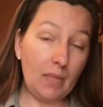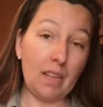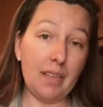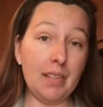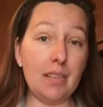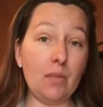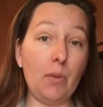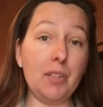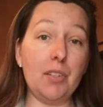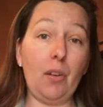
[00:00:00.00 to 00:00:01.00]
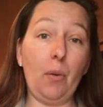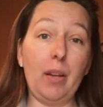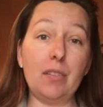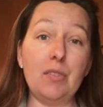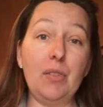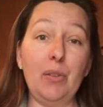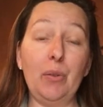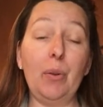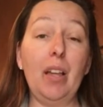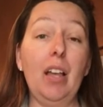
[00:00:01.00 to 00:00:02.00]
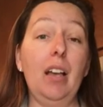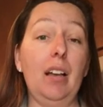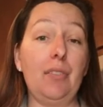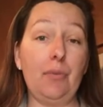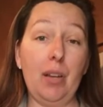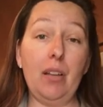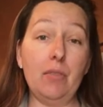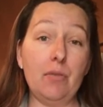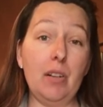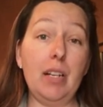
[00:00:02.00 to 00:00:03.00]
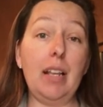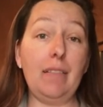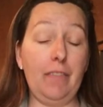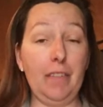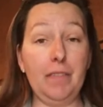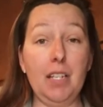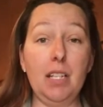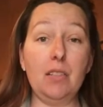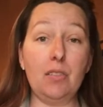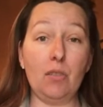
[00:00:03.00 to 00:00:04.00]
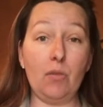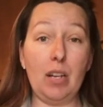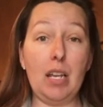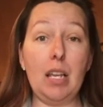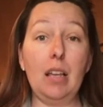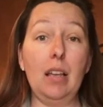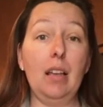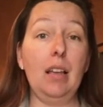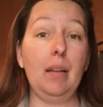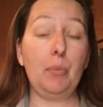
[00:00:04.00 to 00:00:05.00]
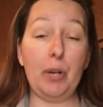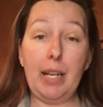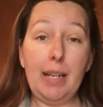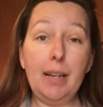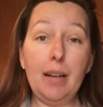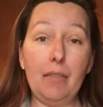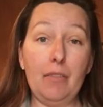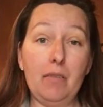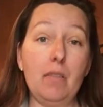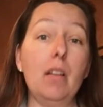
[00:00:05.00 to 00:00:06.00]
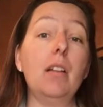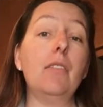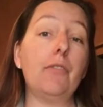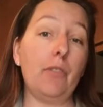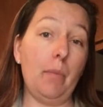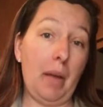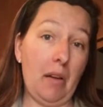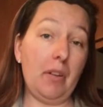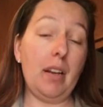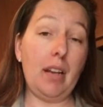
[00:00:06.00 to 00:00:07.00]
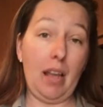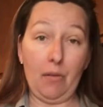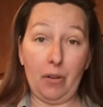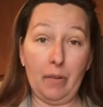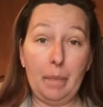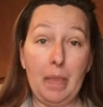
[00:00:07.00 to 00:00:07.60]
This is going to go into a 350-degree preheated oven for about an hour.